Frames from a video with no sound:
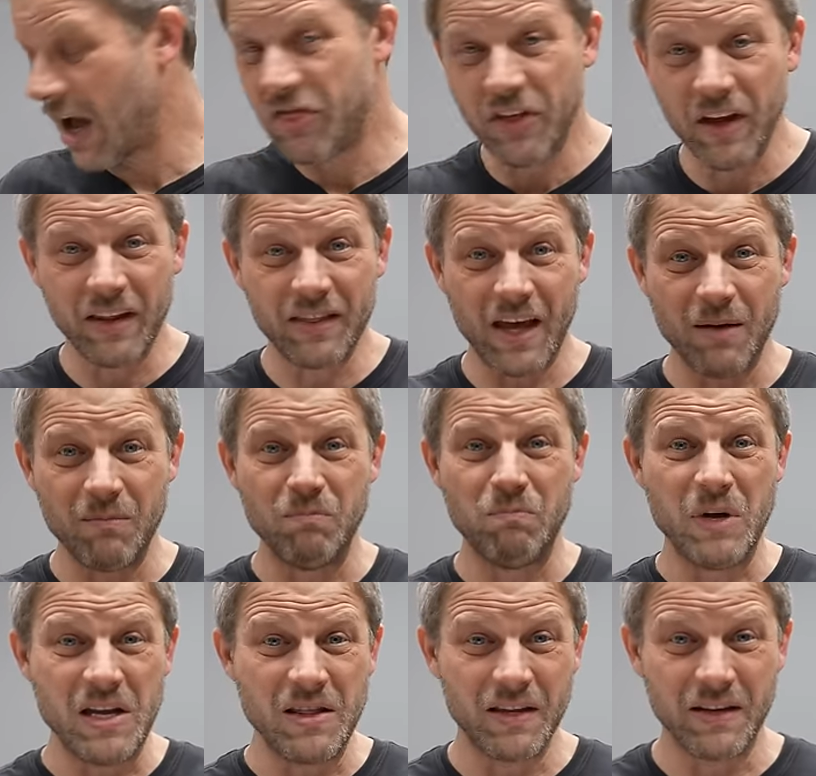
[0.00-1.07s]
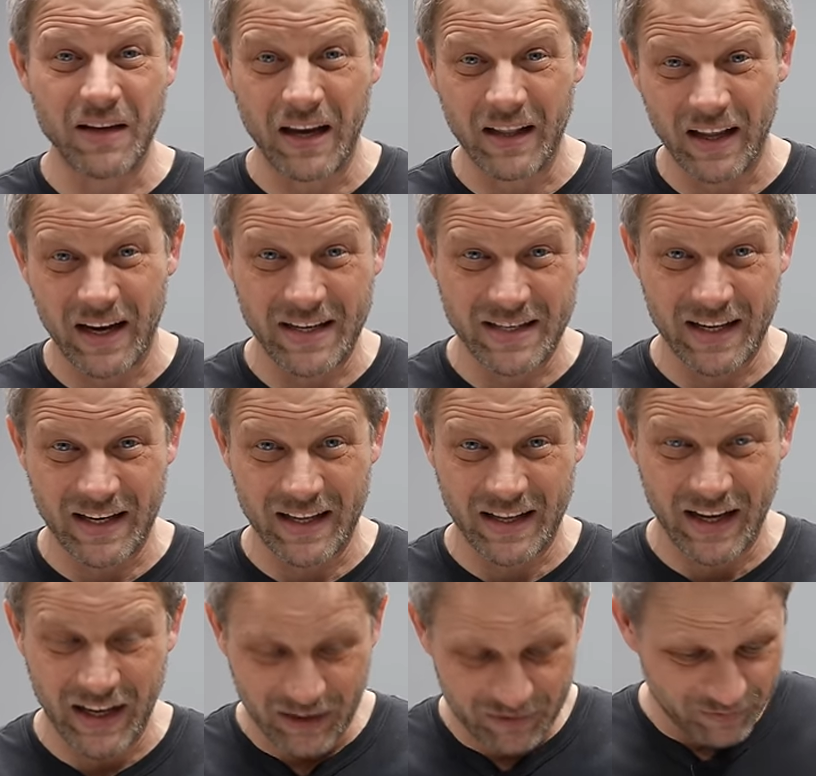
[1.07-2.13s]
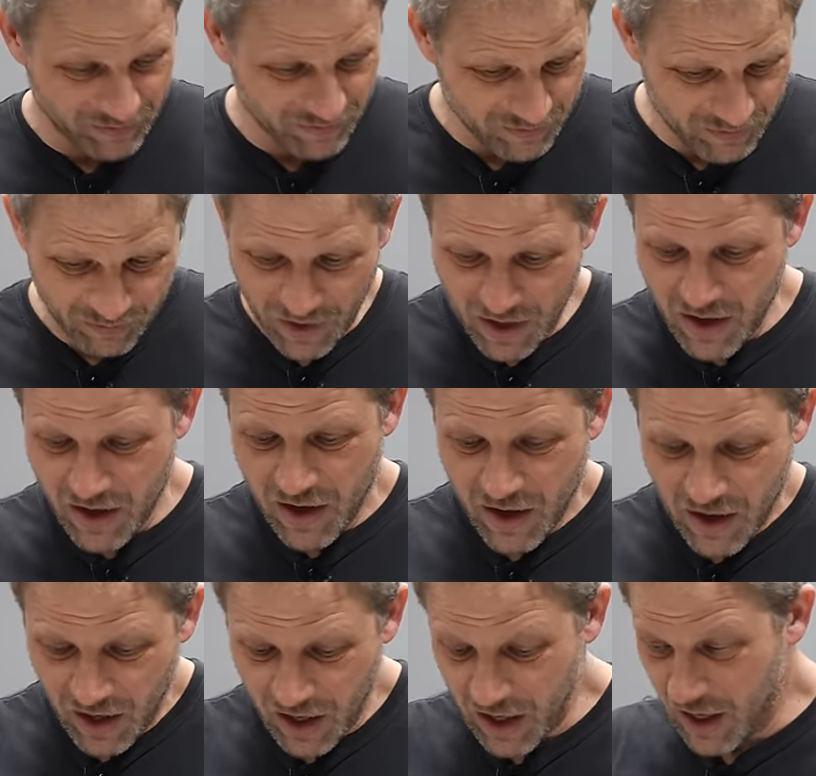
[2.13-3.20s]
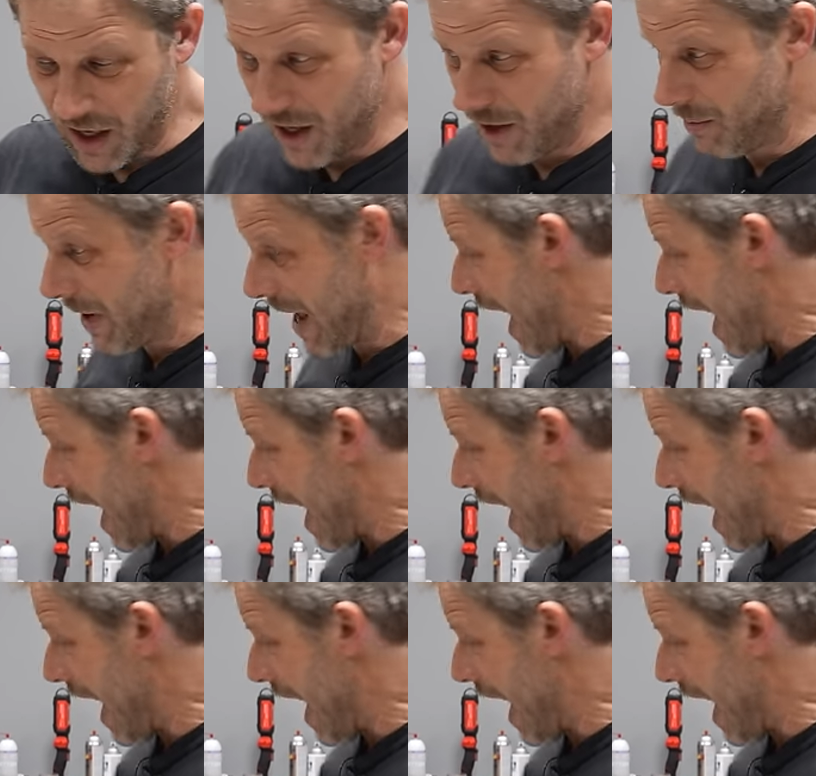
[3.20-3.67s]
I think that beat the daylights out of that. Um,